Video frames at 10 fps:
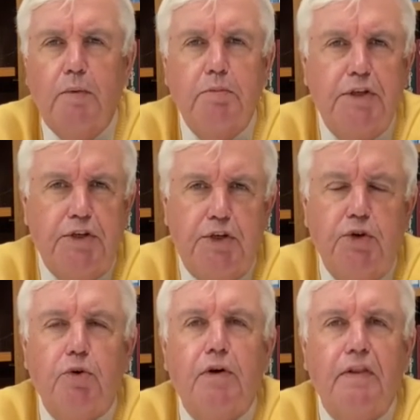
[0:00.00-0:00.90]
and
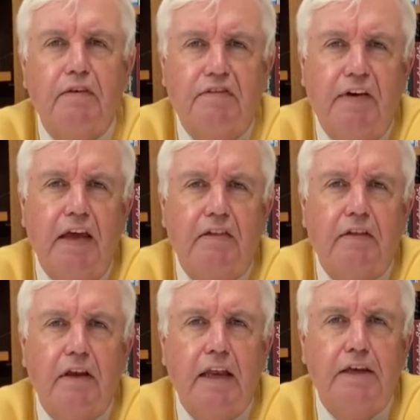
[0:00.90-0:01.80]
mature in the
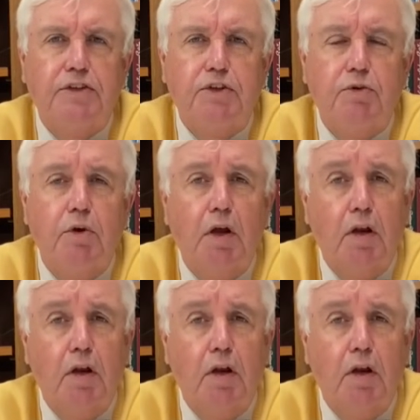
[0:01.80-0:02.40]
faith unless you